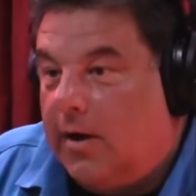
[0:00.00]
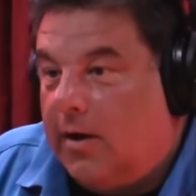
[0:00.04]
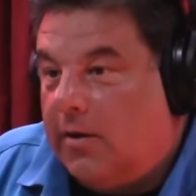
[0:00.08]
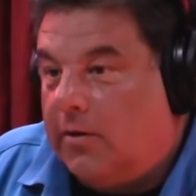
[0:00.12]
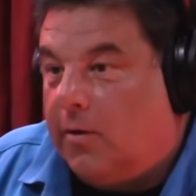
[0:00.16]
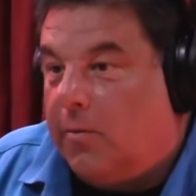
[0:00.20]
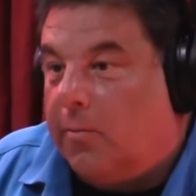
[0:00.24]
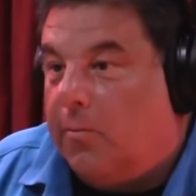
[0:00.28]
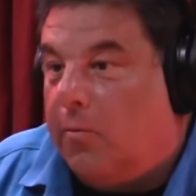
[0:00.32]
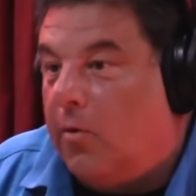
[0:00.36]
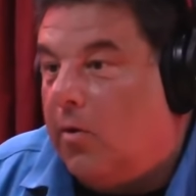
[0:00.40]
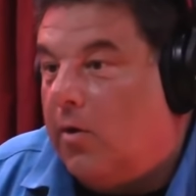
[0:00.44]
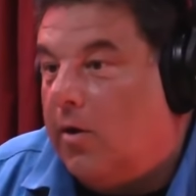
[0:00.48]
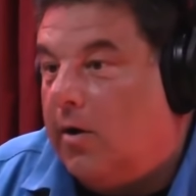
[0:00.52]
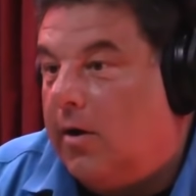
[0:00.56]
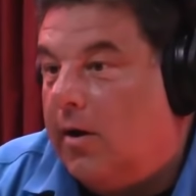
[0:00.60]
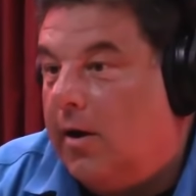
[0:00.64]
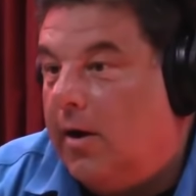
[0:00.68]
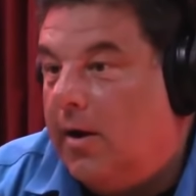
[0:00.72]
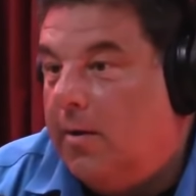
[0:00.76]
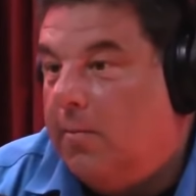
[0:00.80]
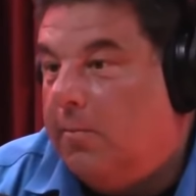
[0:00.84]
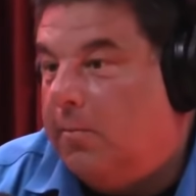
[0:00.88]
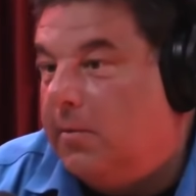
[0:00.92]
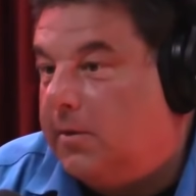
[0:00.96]
The oh, more yeah.
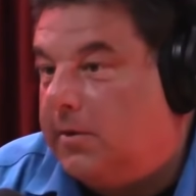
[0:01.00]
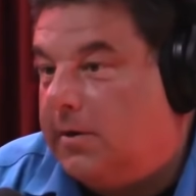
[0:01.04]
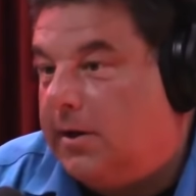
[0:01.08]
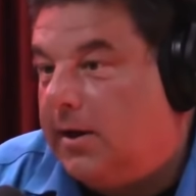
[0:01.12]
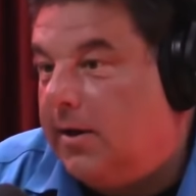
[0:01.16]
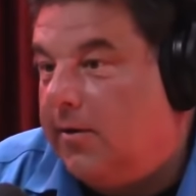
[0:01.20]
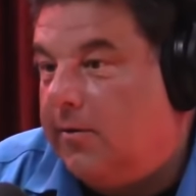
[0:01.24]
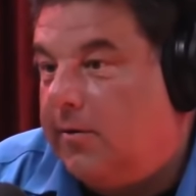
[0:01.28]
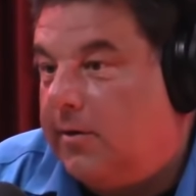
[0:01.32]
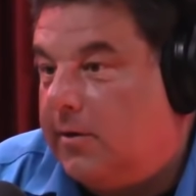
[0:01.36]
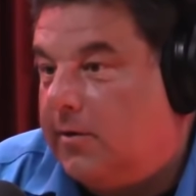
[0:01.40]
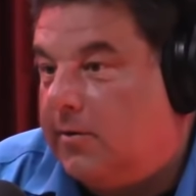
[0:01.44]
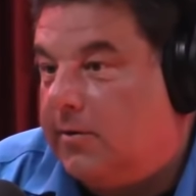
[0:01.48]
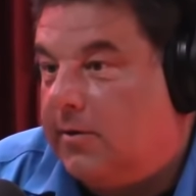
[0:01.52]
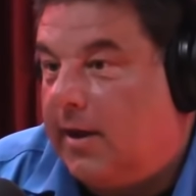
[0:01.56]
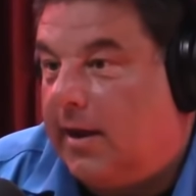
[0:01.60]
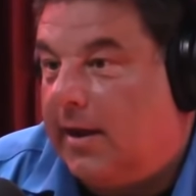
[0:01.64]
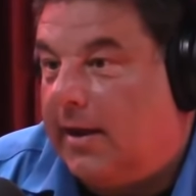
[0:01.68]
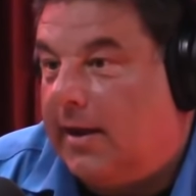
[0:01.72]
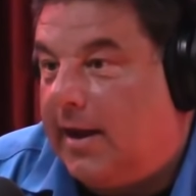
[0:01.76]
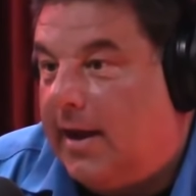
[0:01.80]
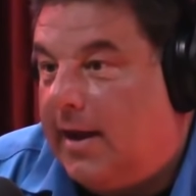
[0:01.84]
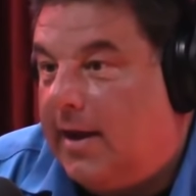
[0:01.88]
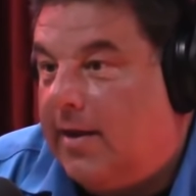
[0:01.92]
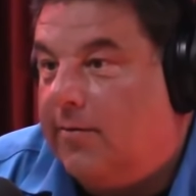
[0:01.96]
material they
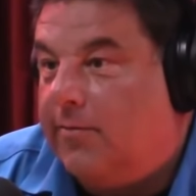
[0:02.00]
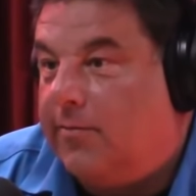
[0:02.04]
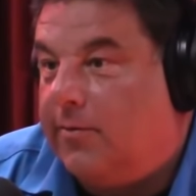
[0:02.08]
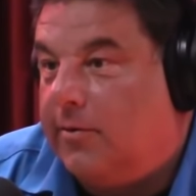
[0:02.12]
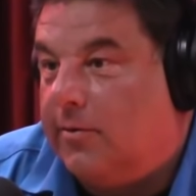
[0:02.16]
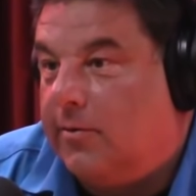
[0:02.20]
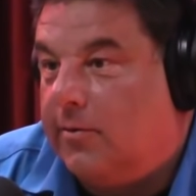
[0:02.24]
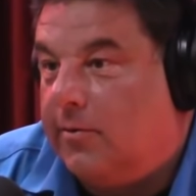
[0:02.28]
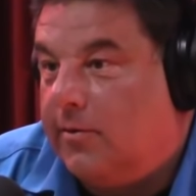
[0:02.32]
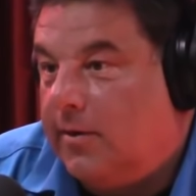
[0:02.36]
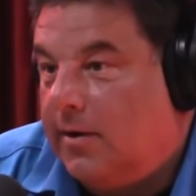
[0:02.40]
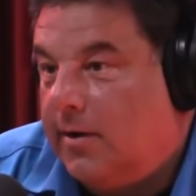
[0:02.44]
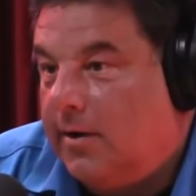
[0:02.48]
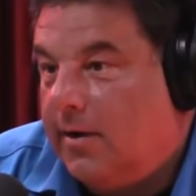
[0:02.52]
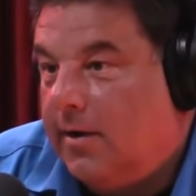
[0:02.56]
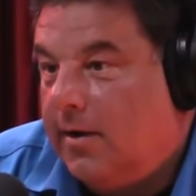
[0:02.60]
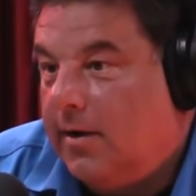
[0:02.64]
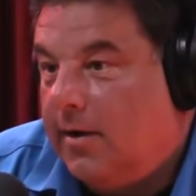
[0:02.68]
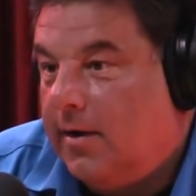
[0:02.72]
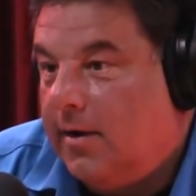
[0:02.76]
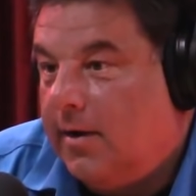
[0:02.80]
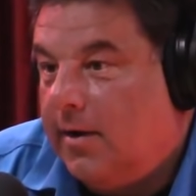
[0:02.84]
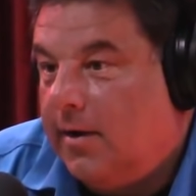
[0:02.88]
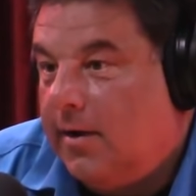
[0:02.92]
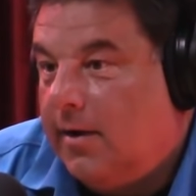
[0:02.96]
gave you,
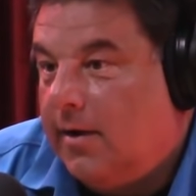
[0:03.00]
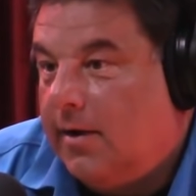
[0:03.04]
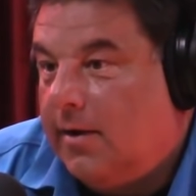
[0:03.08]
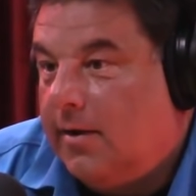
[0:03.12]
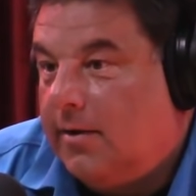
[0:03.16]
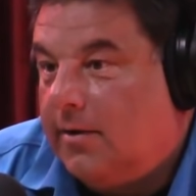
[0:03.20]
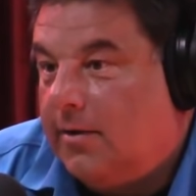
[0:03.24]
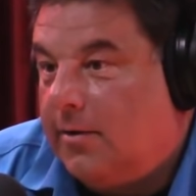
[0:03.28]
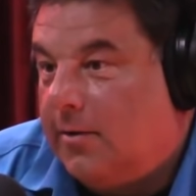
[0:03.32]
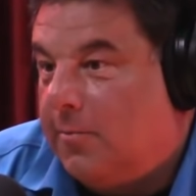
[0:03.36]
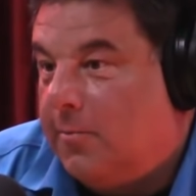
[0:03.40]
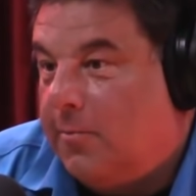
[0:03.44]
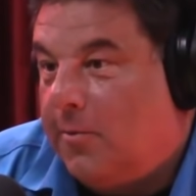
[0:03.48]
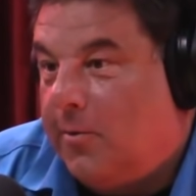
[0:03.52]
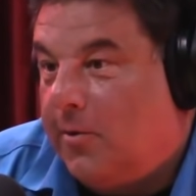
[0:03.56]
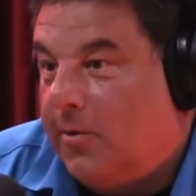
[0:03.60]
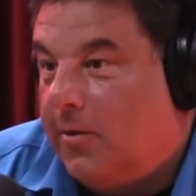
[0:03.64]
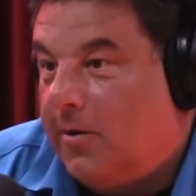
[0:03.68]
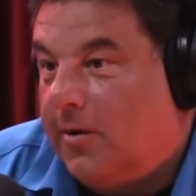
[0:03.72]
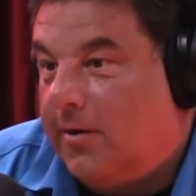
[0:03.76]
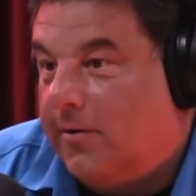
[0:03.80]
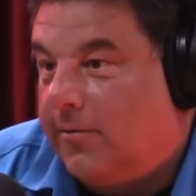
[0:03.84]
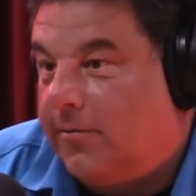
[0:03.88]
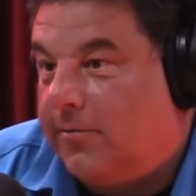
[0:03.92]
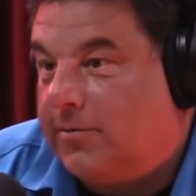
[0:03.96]
yeah, the
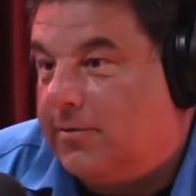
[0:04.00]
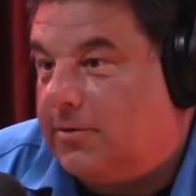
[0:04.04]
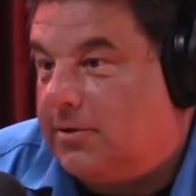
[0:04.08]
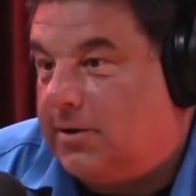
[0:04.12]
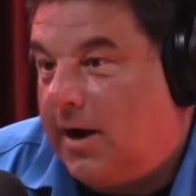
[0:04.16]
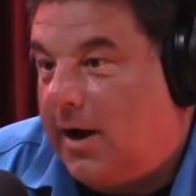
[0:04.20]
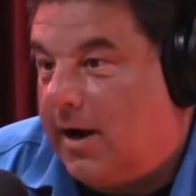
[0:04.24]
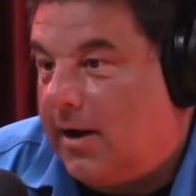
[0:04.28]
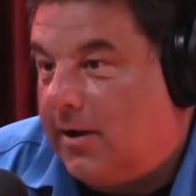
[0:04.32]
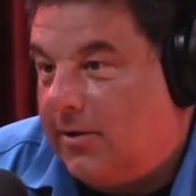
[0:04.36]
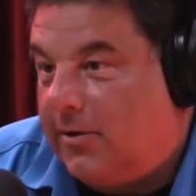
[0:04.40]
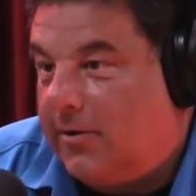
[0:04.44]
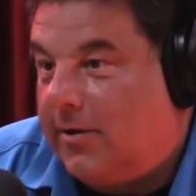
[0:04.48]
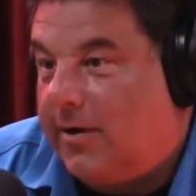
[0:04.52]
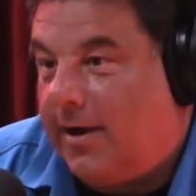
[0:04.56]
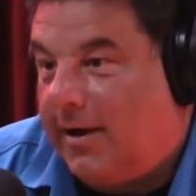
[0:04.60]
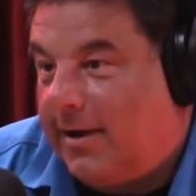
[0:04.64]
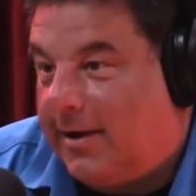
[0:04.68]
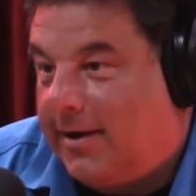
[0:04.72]
more of a shot you're getting